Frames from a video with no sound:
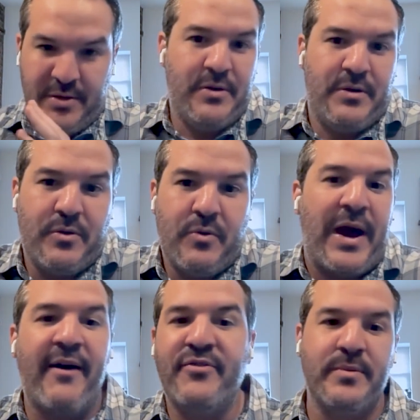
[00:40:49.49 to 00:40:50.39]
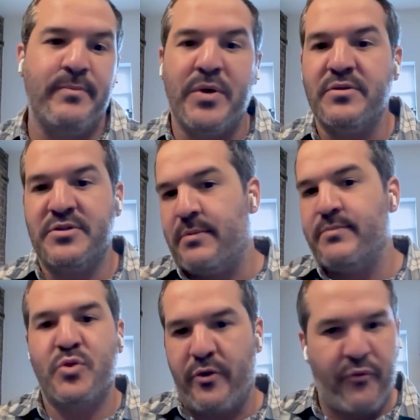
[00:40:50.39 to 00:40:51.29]
you have to build some
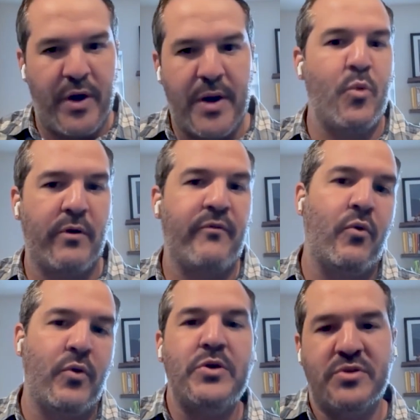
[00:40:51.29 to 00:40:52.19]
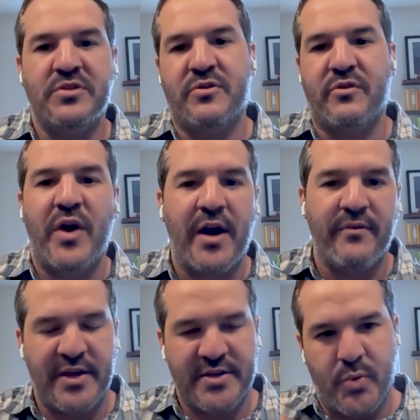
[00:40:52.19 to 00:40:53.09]
sort of framework for you to survive.
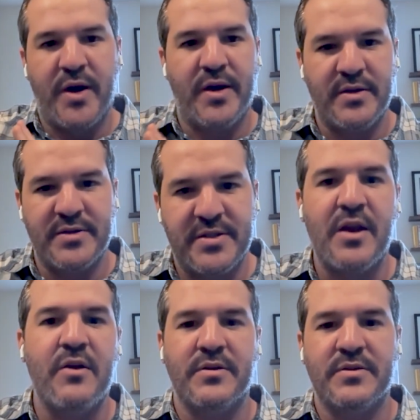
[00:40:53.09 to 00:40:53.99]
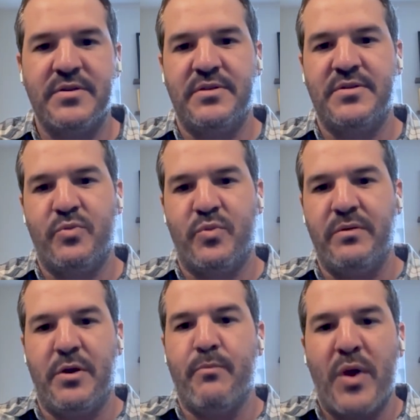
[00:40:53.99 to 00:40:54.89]
That's why it's there. It's what
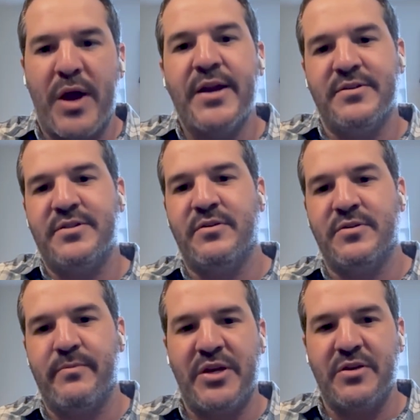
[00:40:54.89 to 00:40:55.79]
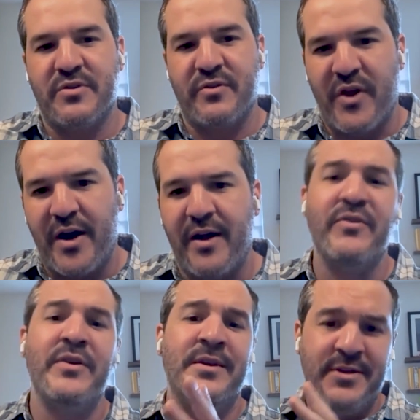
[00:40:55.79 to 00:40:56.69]
your brain is there to make you survive.
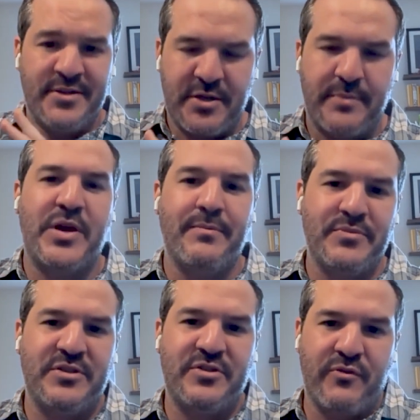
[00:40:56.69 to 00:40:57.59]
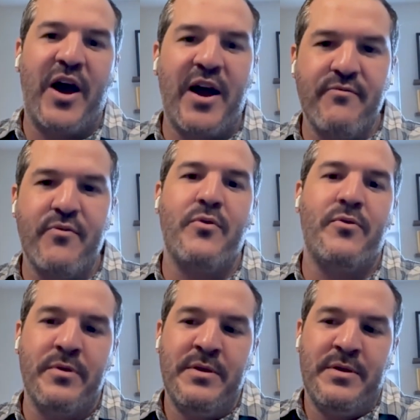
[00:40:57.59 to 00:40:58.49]
Sometimes the
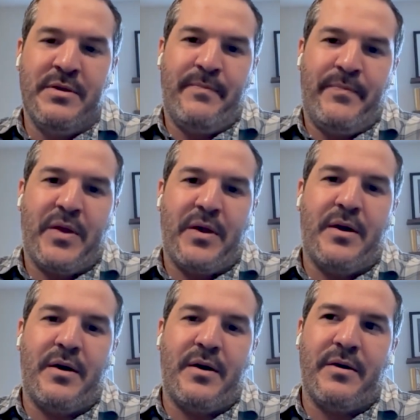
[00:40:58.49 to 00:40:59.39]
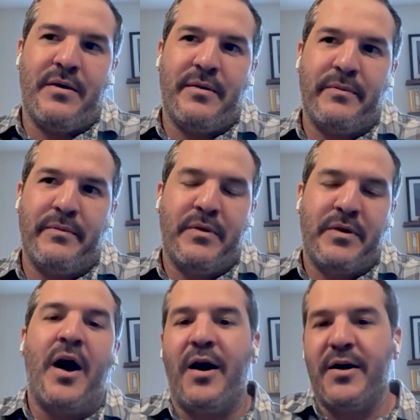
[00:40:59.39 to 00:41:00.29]
survival uh,
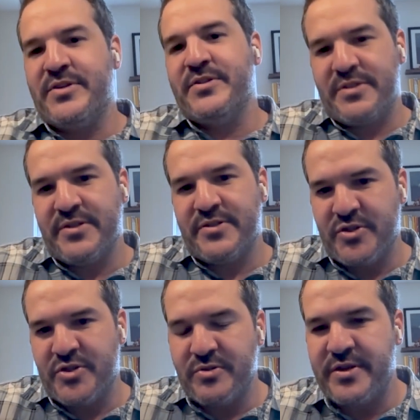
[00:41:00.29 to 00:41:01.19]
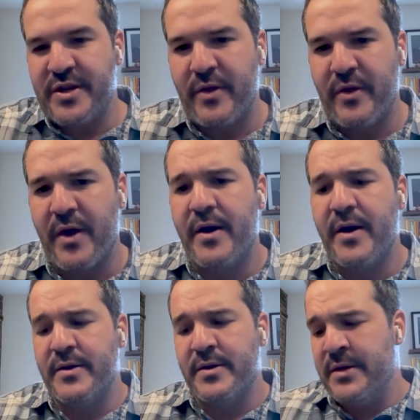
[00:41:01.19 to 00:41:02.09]
causes these issues down the
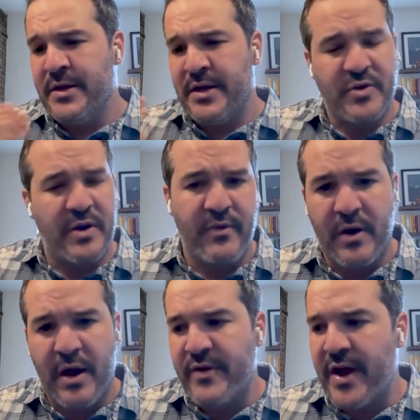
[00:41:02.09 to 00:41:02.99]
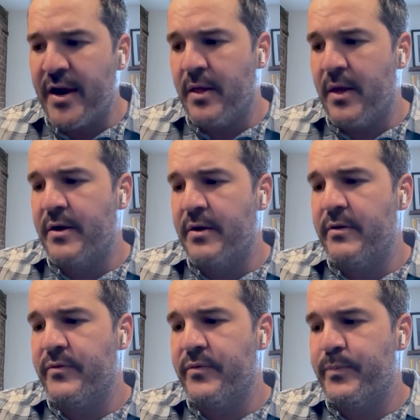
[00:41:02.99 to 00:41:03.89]
line. And so I've had a lot
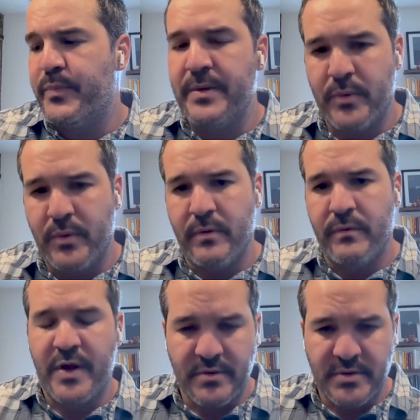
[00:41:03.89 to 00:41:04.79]
of people, veterans,